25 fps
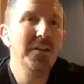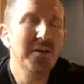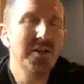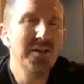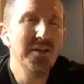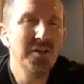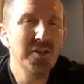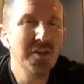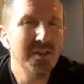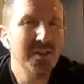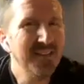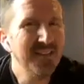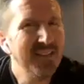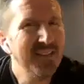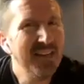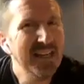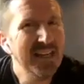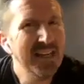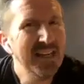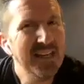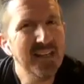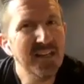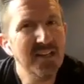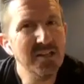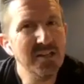one you can just
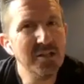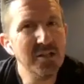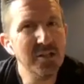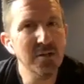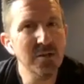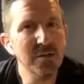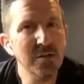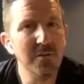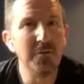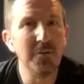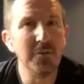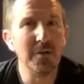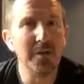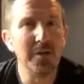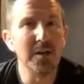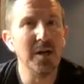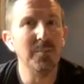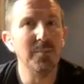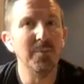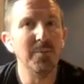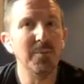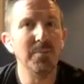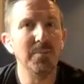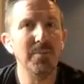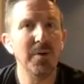lean into for a
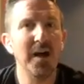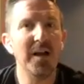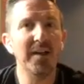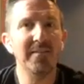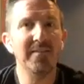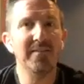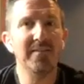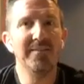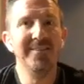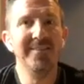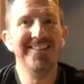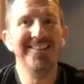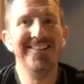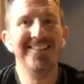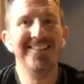couple breaths.